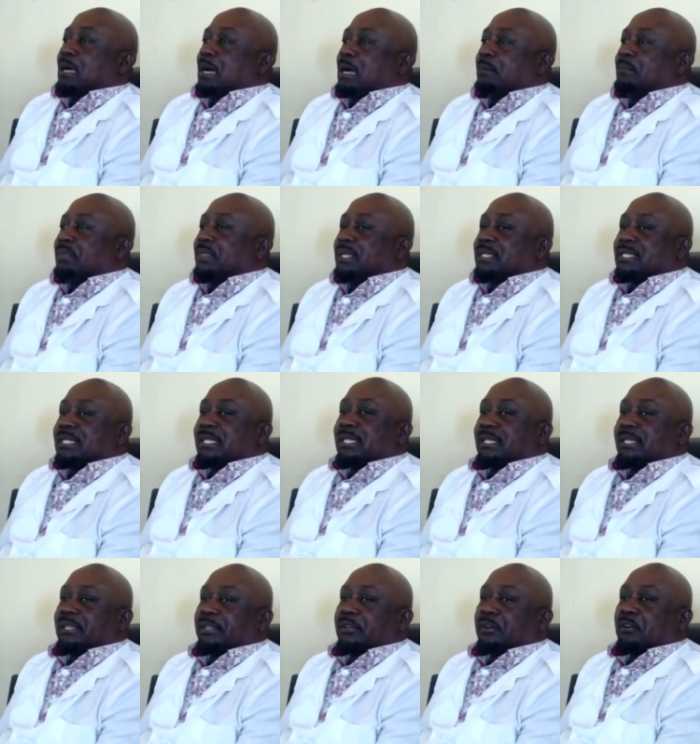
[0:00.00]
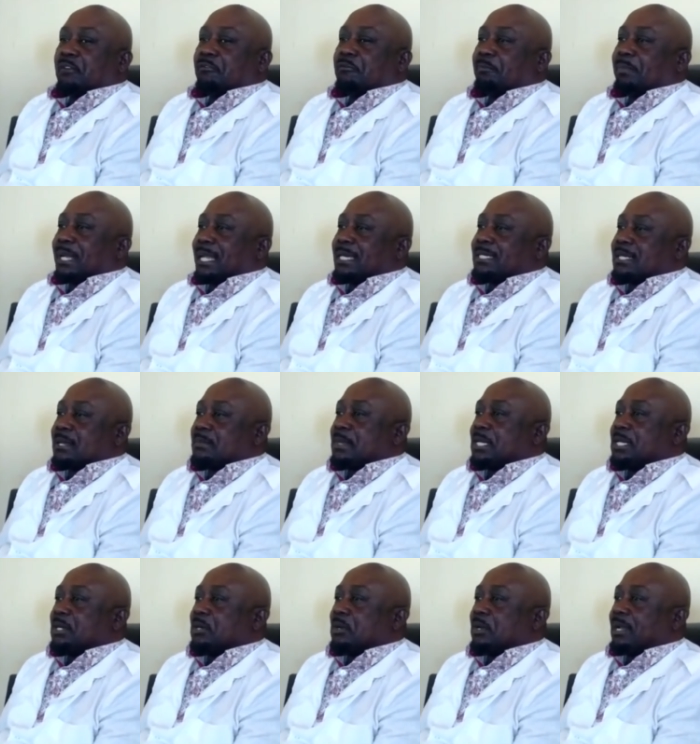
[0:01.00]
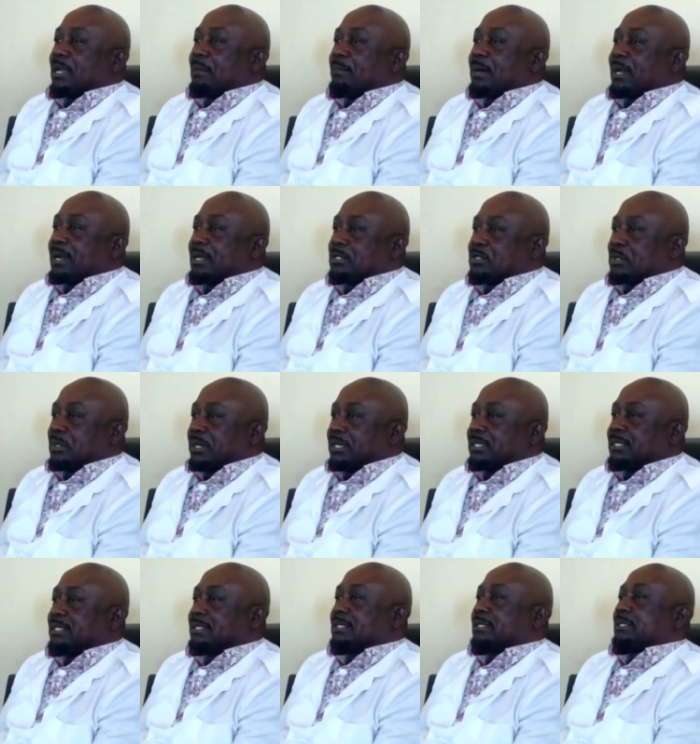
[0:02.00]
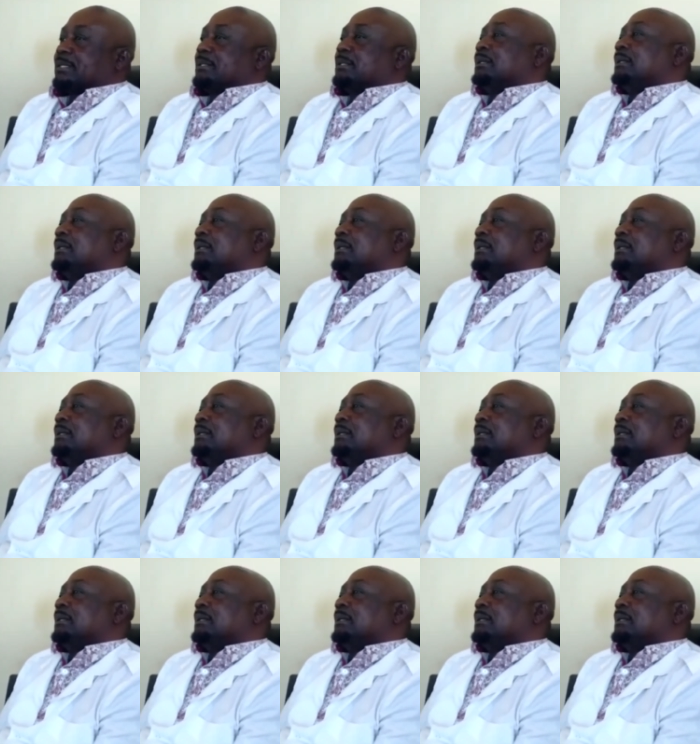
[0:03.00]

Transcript: I'm the CEO of Plaza Medical Laboratories.